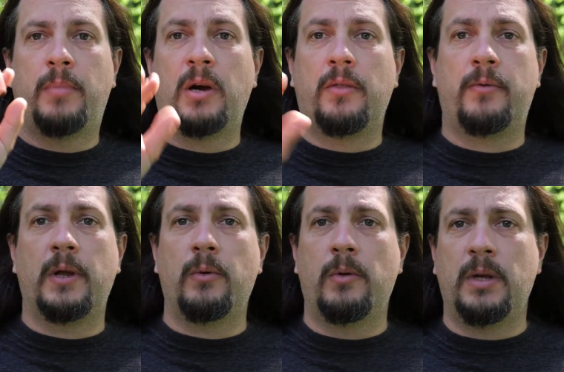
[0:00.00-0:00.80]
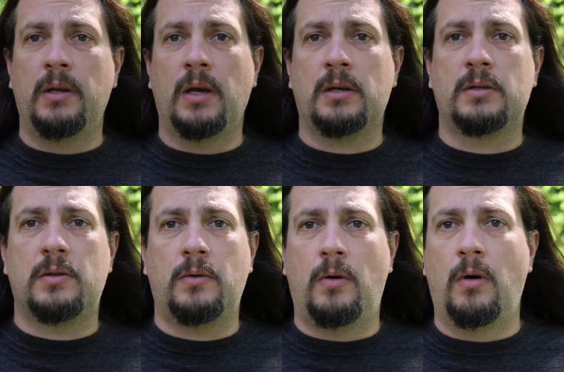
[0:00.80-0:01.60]
part three will be
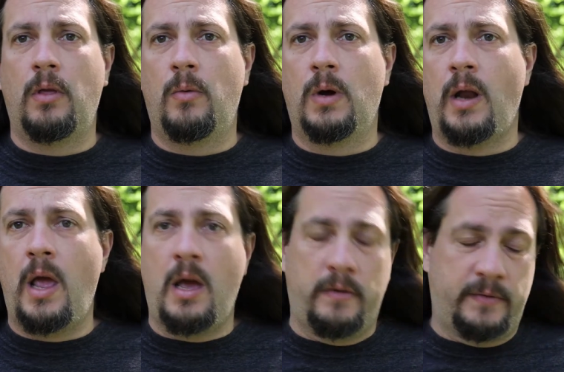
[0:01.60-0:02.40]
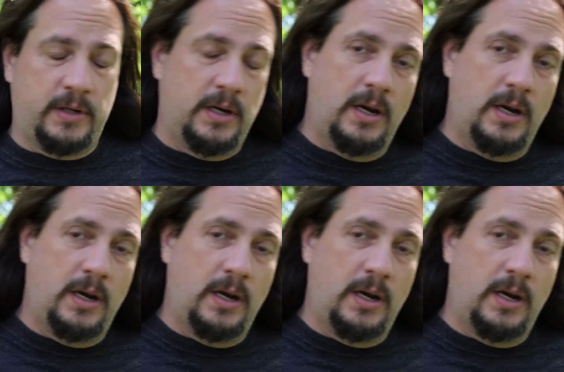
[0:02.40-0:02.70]
next or the one after.